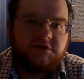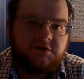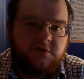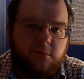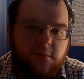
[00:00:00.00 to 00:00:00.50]
that
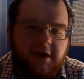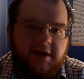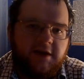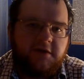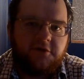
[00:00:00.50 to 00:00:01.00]
don't
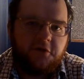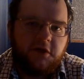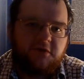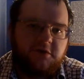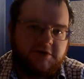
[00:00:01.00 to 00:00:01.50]
win in the
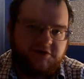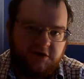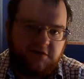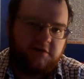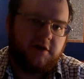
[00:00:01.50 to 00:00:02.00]
voting will be
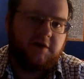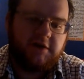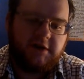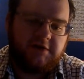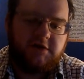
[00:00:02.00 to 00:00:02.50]
shuffled down
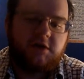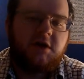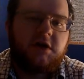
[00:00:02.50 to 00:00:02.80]
the list,